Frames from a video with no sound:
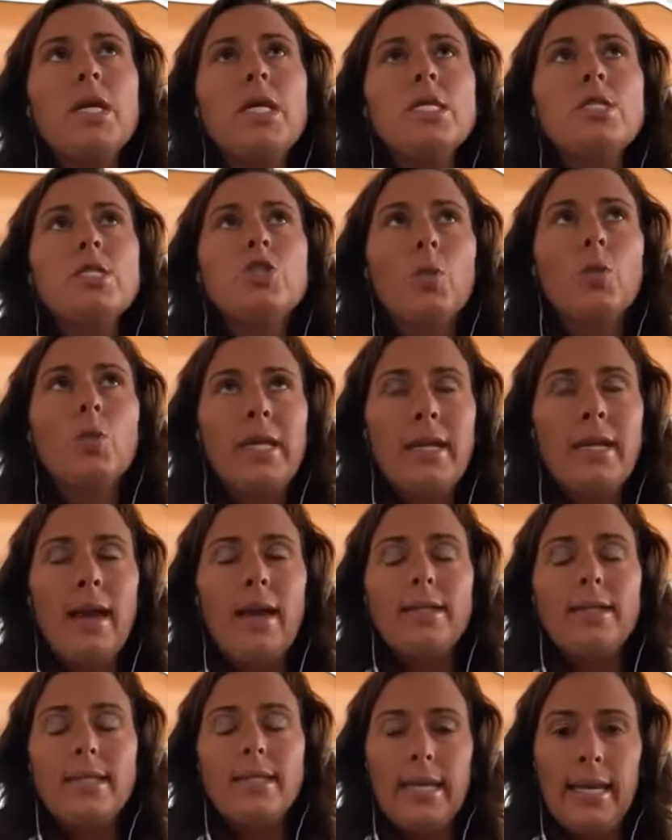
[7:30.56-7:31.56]

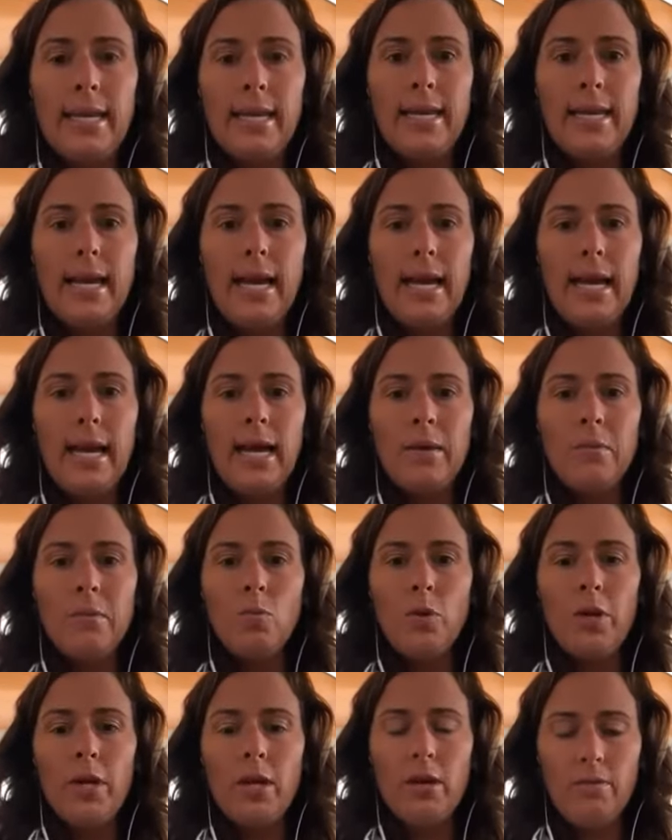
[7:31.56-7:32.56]
2019,
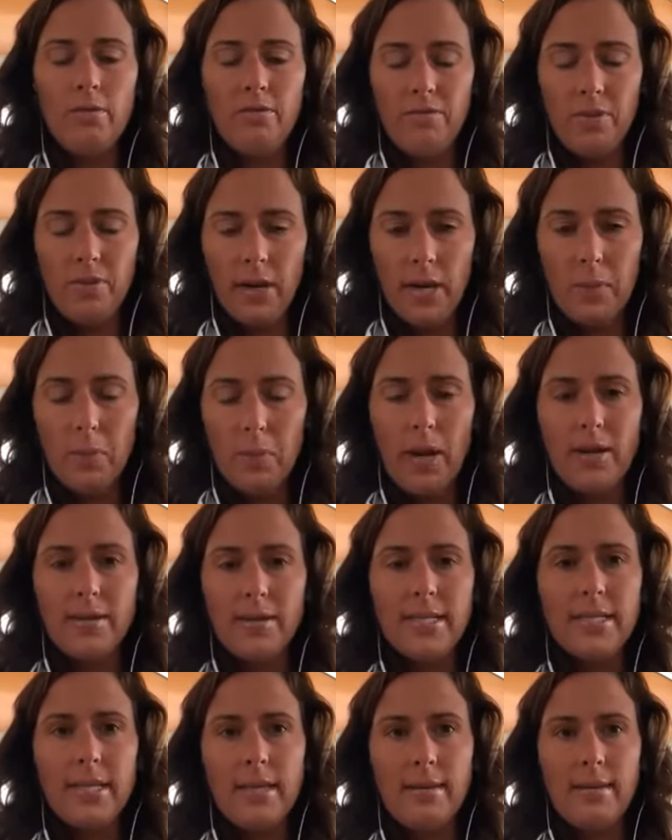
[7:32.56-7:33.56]
we are very proud
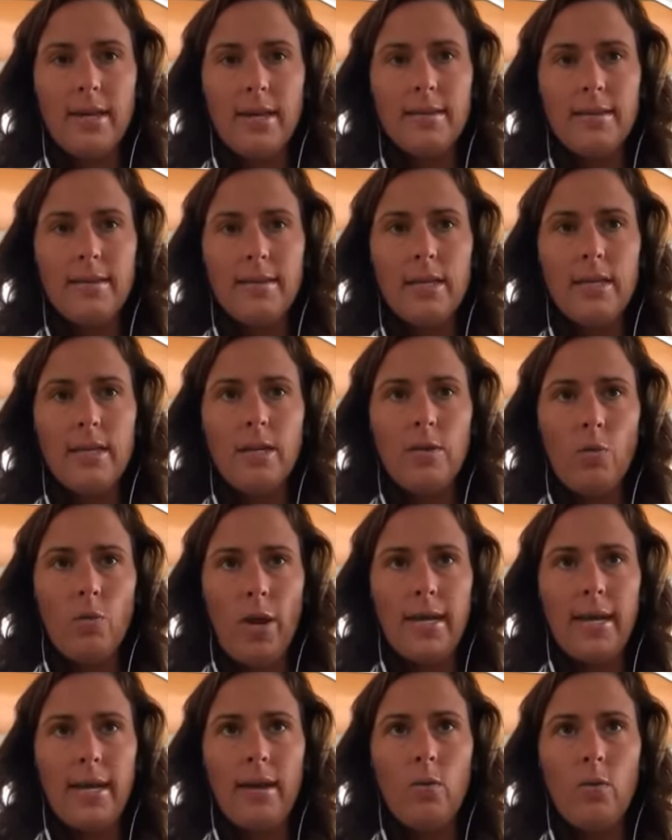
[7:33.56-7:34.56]
to say that
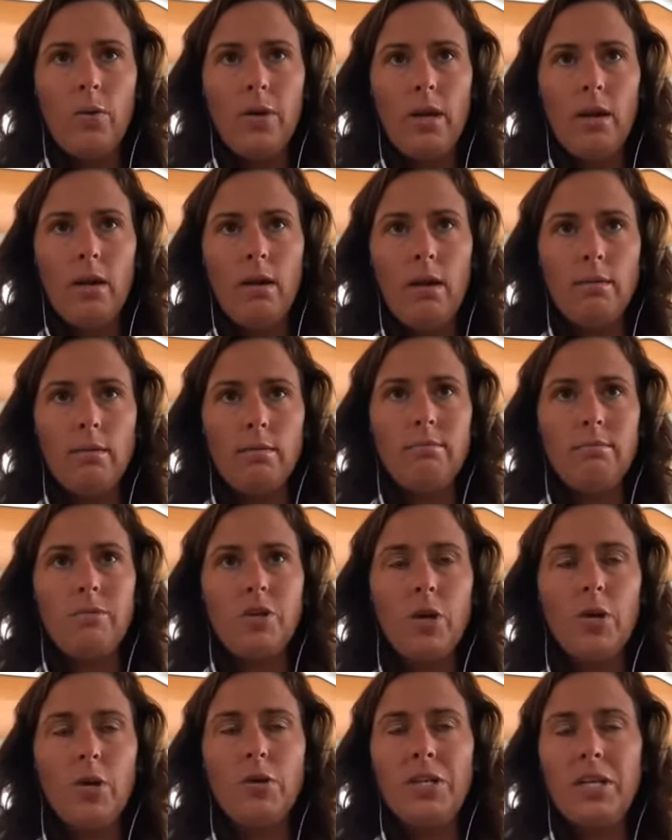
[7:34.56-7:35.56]
right now we are
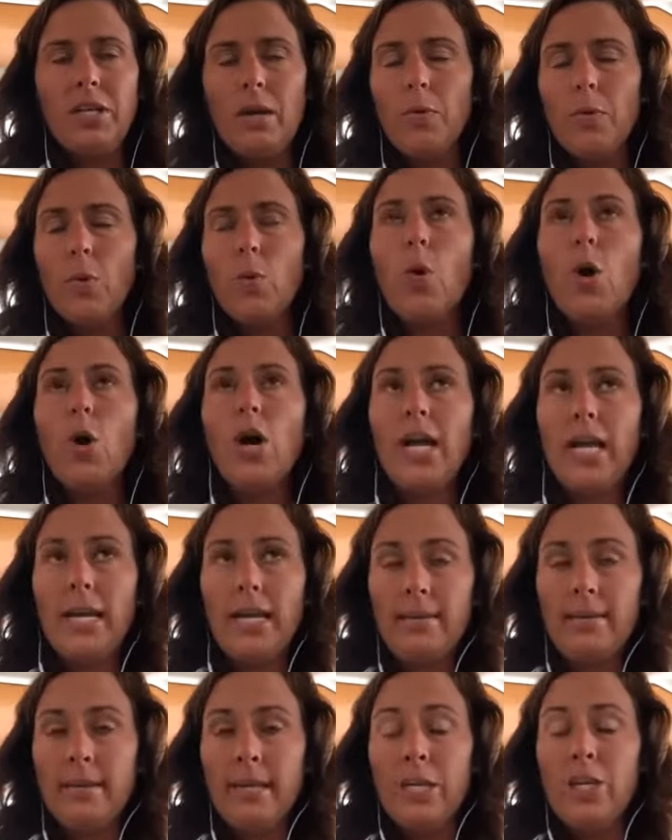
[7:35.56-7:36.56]
currently #1 in
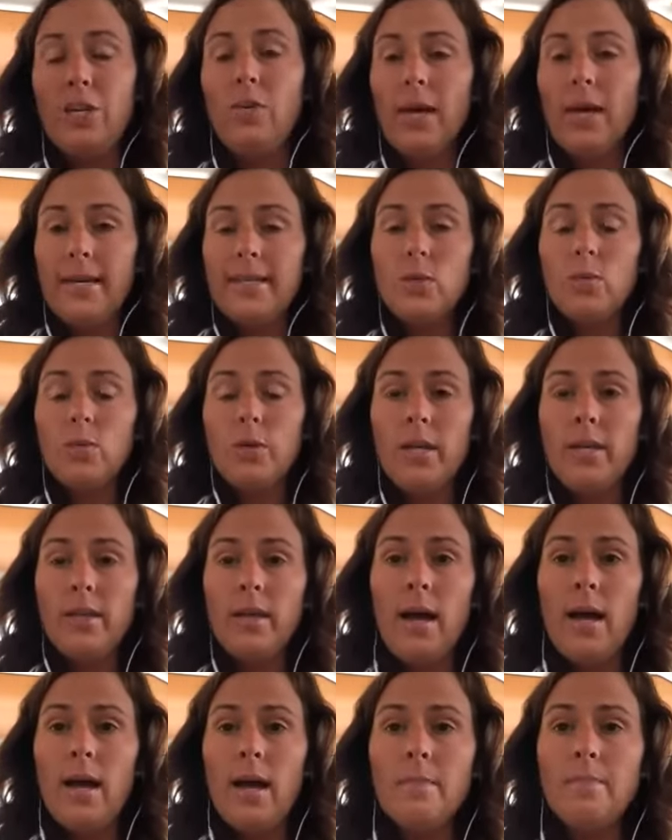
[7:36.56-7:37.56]
the U.S. with
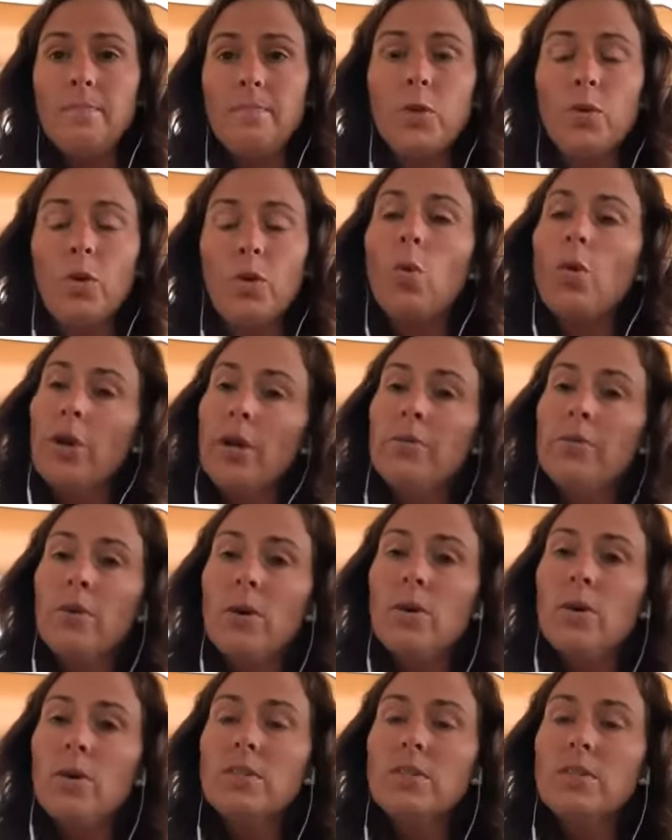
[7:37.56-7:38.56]
grower
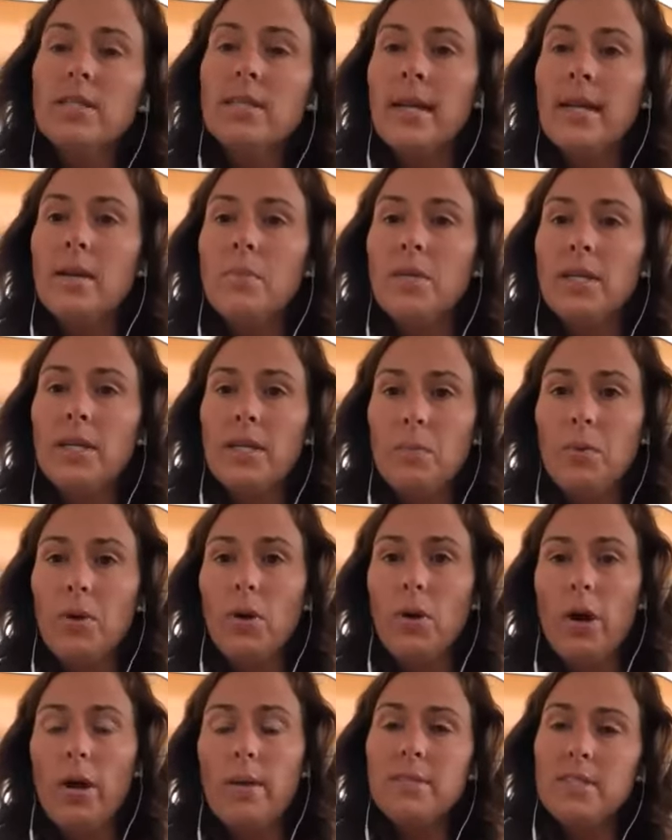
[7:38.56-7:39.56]
enrolled sustainability
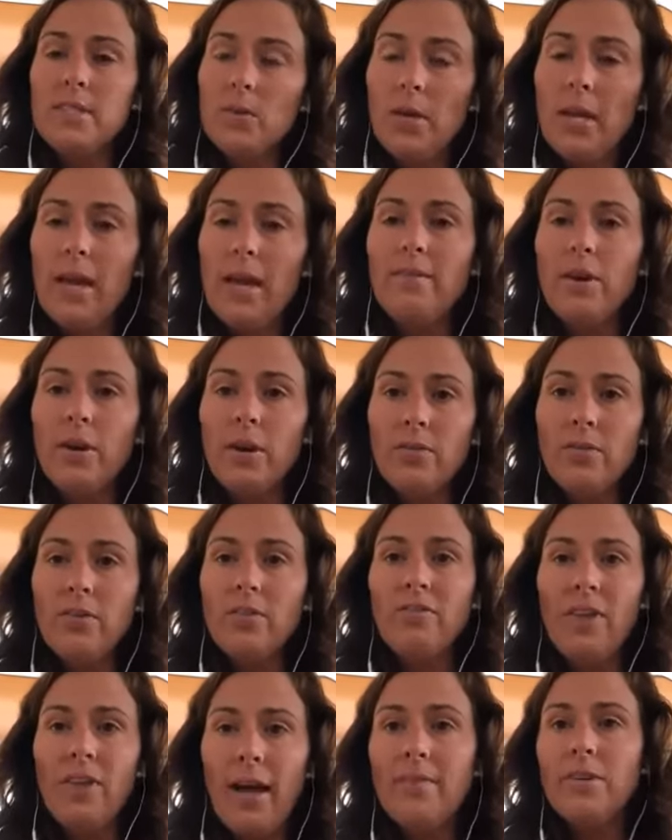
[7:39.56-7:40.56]
programs. So we have over
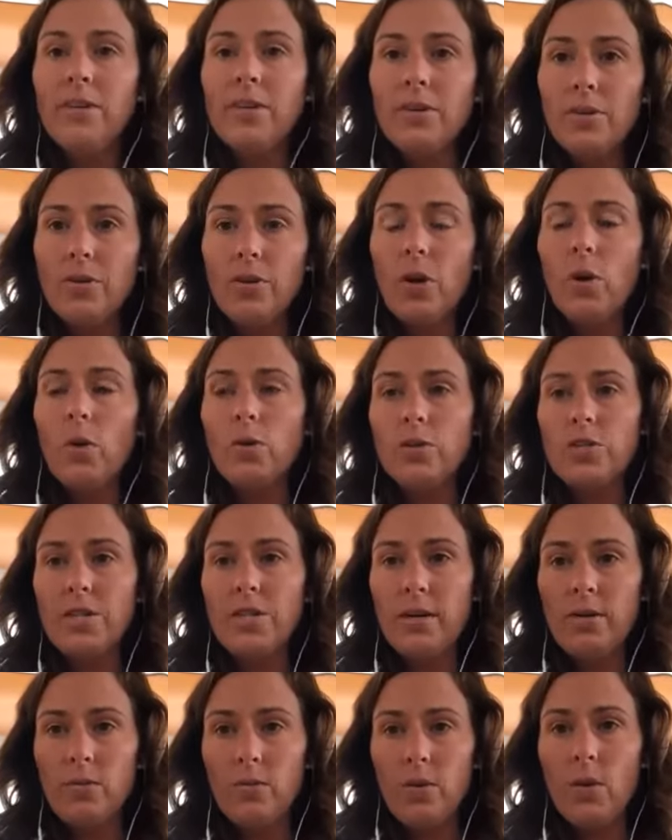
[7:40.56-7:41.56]
500 growers
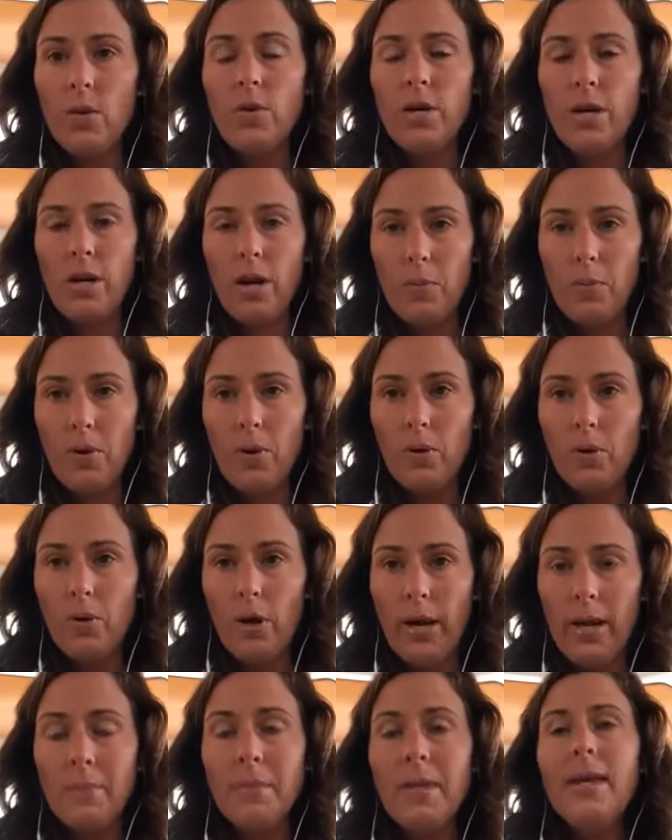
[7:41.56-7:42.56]
that enrolled in our
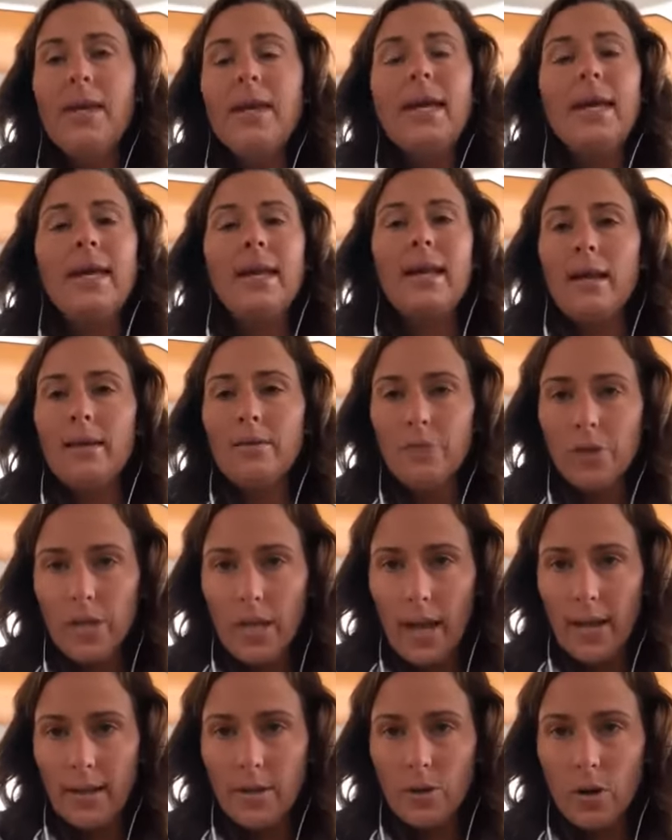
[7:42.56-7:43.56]
program in every
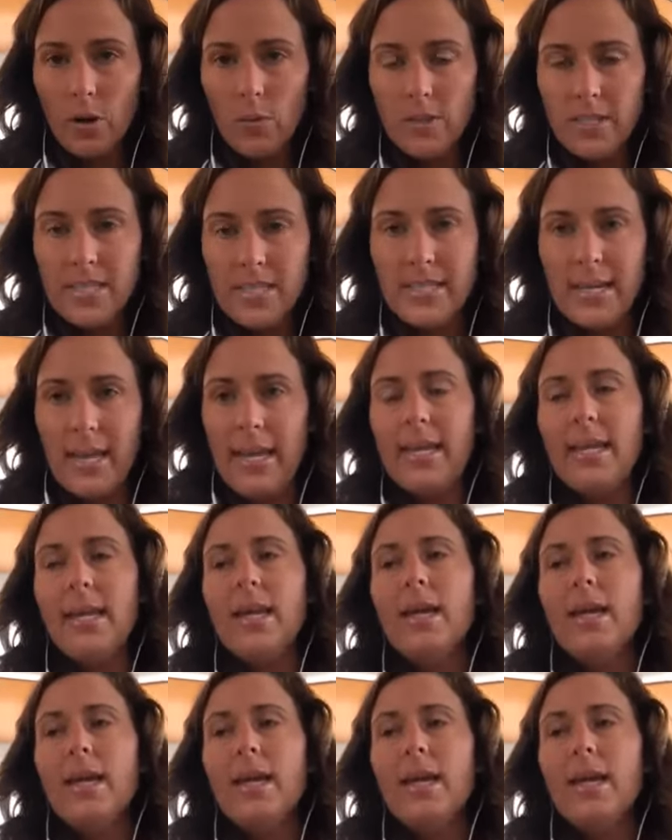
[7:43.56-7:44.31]
cotton growing state.